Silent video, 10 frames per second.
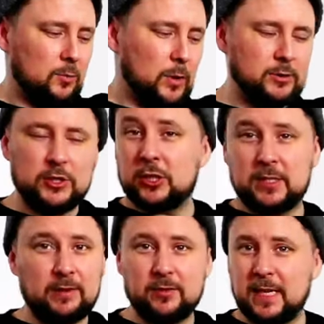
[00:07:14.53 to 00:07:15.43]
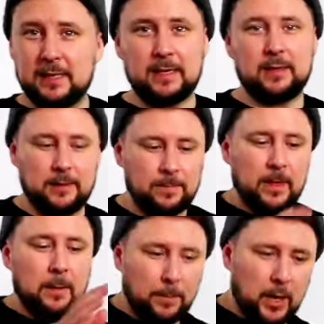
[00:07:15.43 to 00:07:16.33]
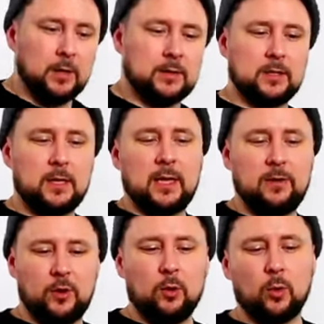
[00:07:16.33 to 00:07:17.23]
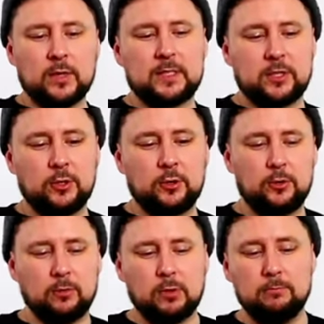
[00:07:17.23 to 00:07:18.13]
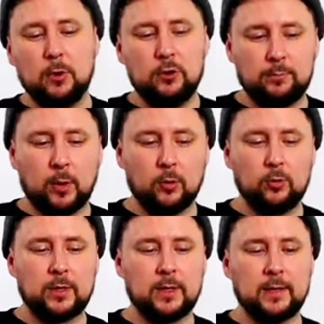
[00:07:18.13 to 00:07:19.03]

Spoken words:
Whereas it's just a different technique. But if you wanted to remove bulk